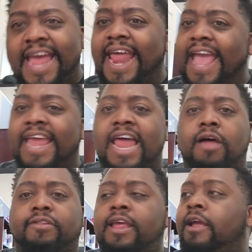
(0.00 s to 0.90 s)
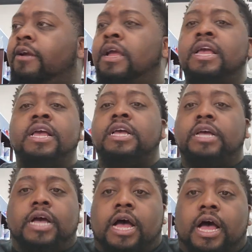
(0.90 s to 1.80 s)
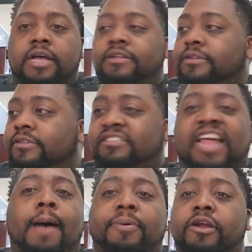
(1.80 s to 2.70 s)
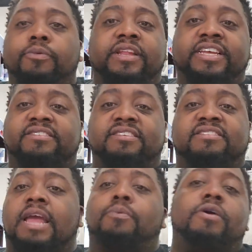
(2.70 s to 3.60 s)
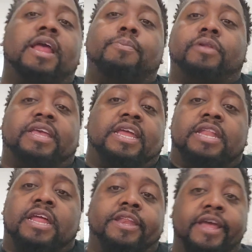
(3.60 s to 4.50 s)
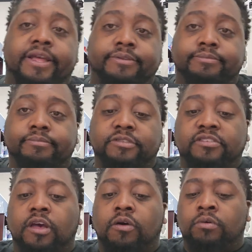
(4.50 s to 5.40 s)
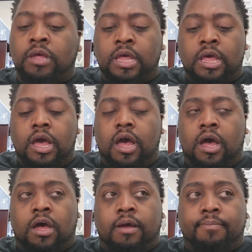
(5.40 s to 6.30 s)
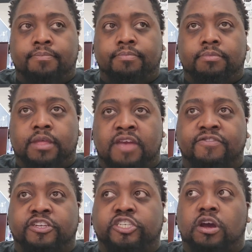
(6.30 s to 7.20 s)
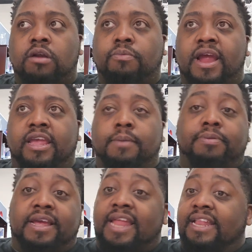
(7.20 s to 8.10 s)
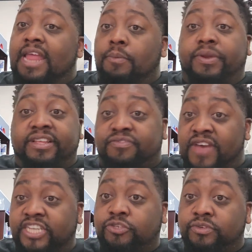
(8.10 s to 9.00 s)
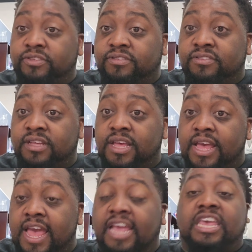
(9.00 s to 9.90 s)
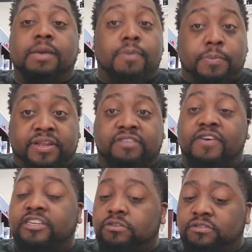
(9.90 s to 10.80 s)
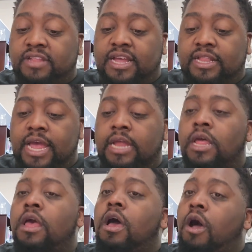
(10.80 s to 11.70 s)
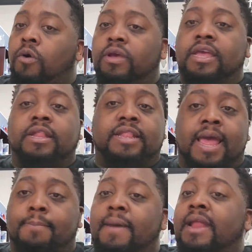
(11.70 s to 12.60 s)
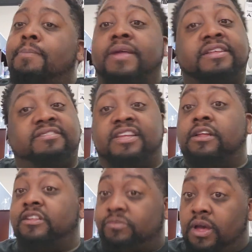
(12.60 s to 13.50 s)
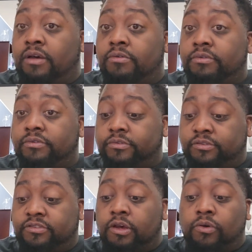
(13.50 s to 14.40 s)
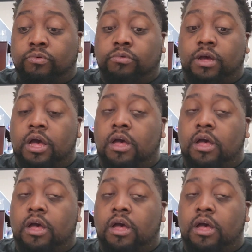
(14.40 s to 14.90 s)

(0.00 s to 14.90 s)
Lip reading: that hand out there, stopping their releases. They weren't able to get nothing done. So if Nashawn Wright can play like that with these veterans and keep up with these veterans like that, oh, that might have been a steal as well. So